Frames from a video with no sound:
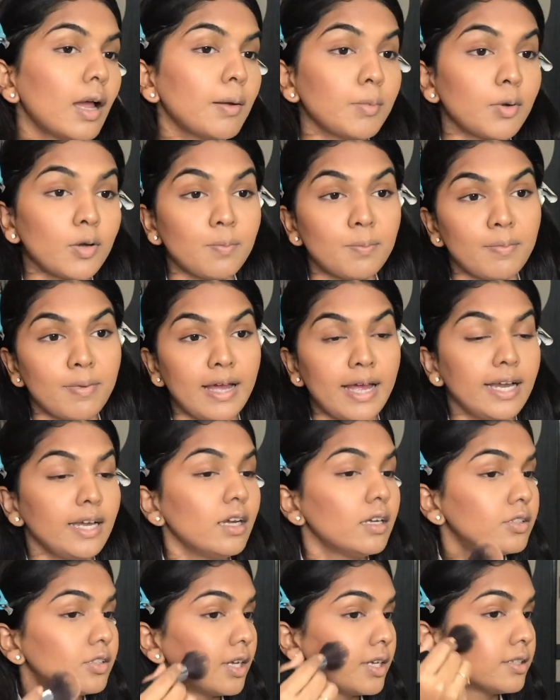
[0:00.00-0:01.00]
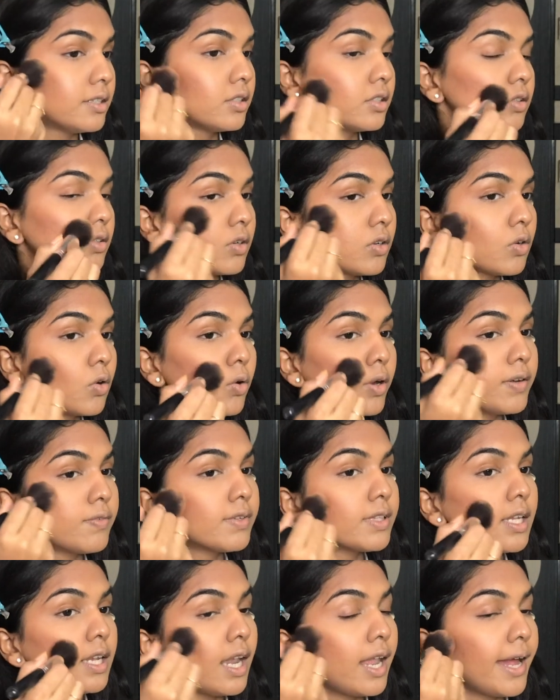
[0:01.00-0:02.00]
not mad just you know go in
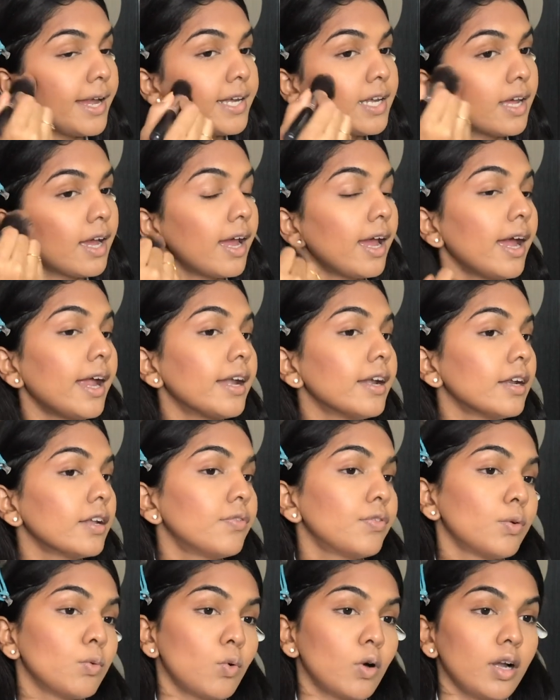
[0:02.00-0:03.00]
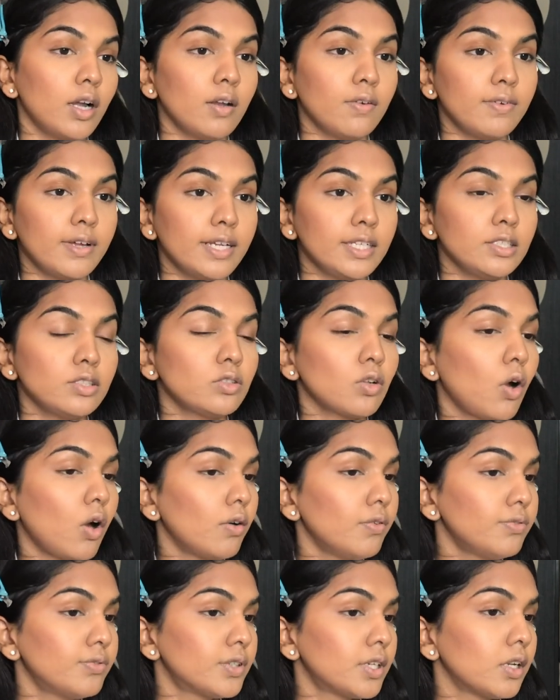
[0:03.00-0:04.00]
with a light hand if you want a very
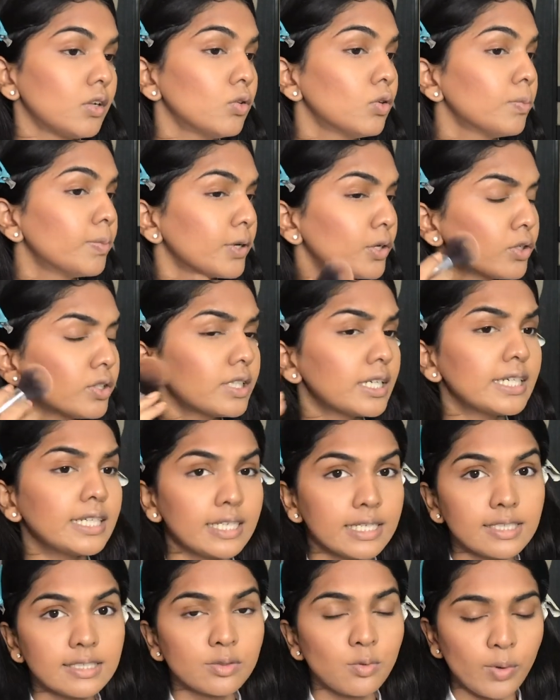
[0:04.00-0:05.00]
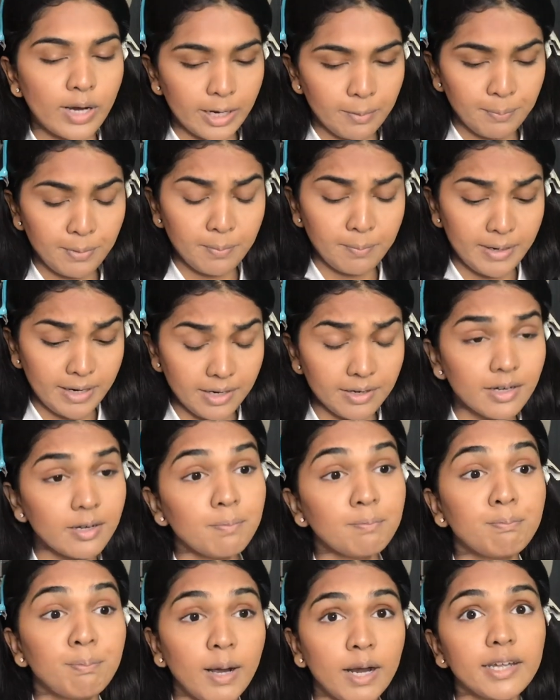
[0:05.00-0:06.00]
soft look because it is quite
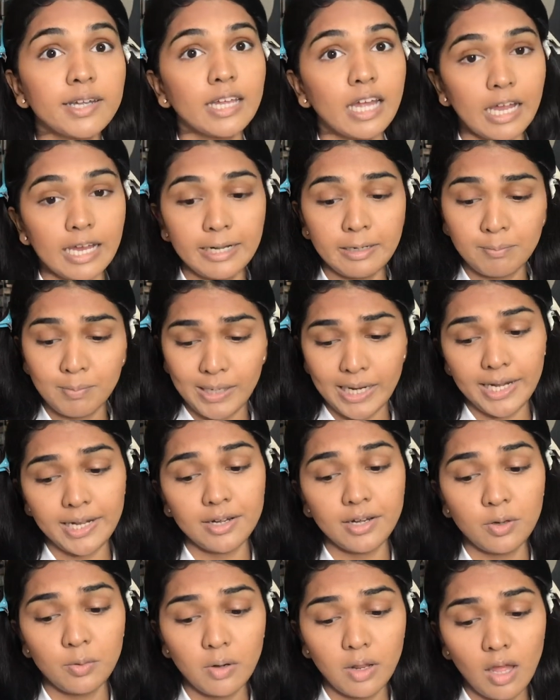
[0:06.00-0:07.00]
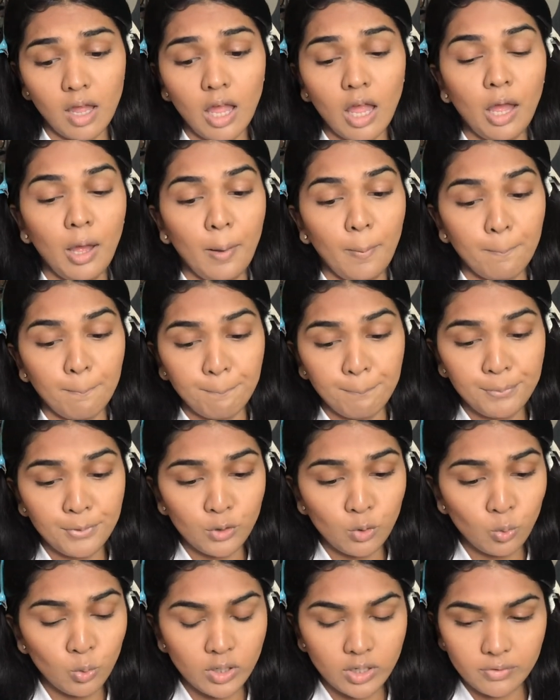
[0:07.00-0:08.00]
pigmented but yeah it blended
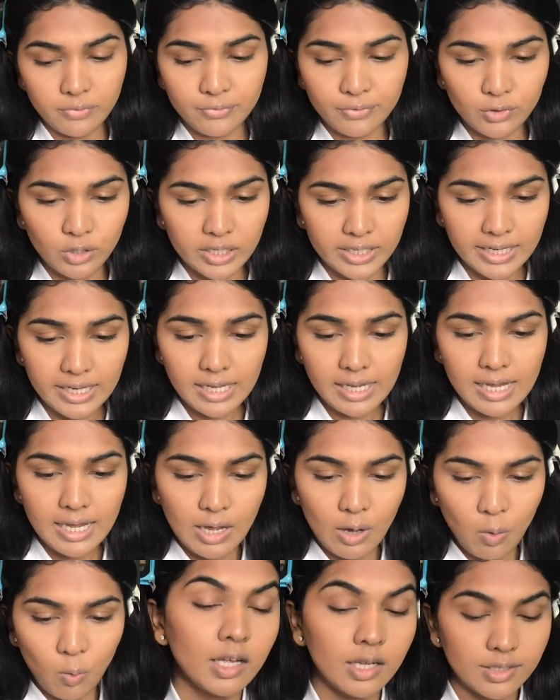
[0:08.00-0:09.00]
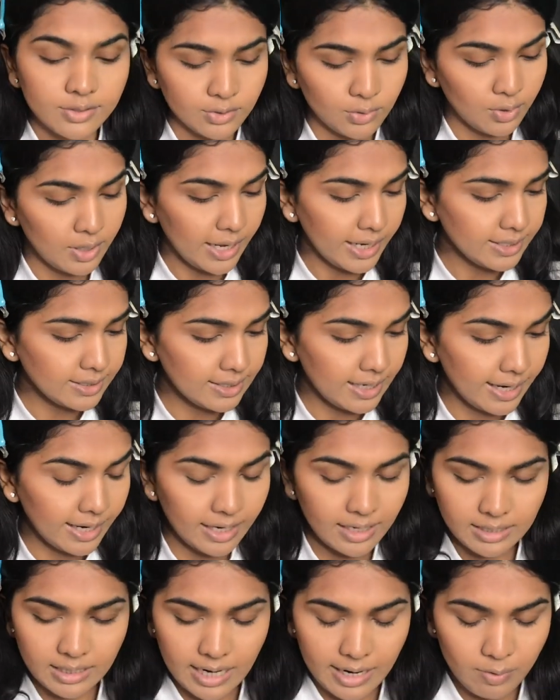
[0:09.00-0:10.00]
beautifully so next i
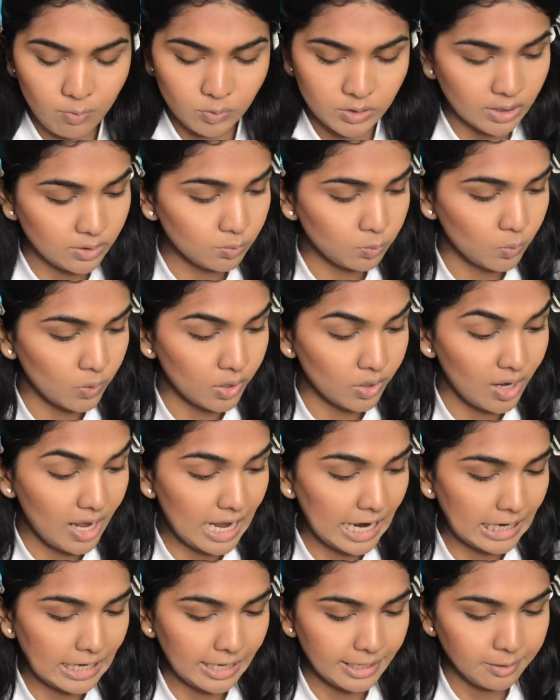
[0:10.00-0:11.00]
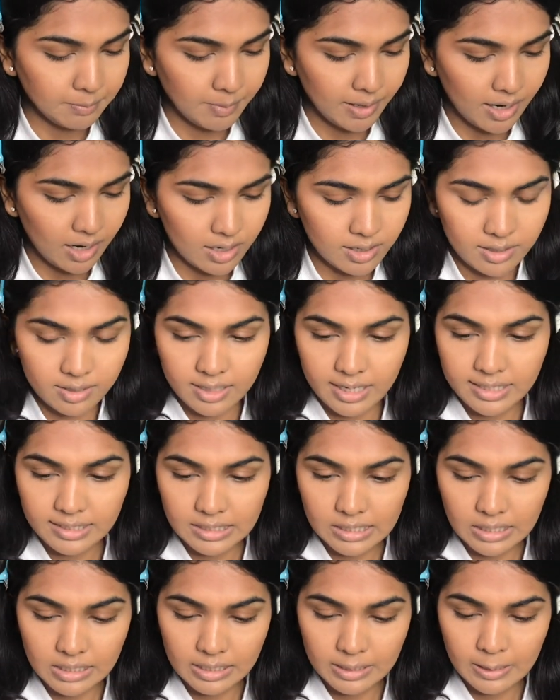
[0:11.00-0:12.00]
i just want to highlight my under
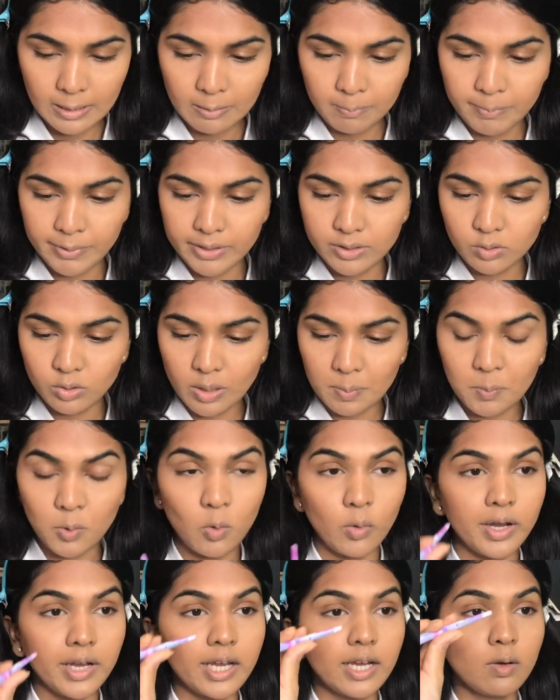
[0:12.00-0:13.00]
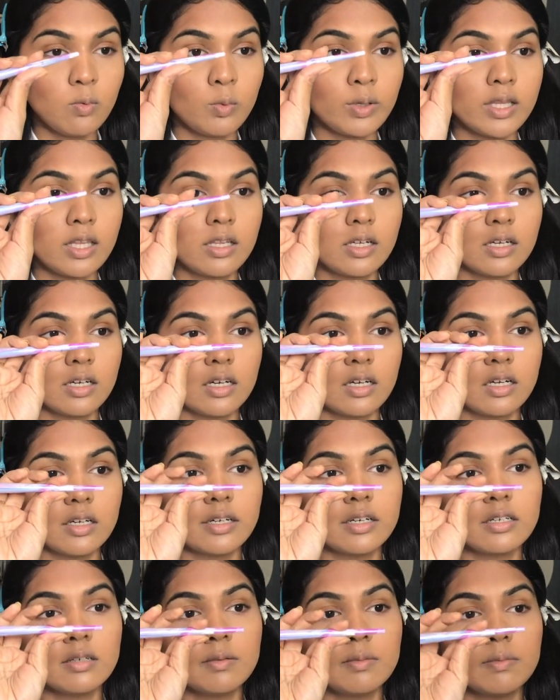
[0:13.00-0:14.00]
eyes a little bit so i'm going in with
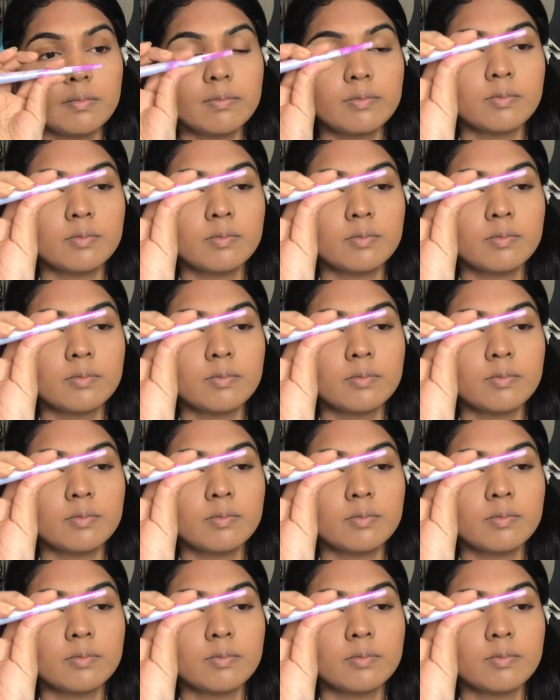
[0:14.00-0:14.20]
the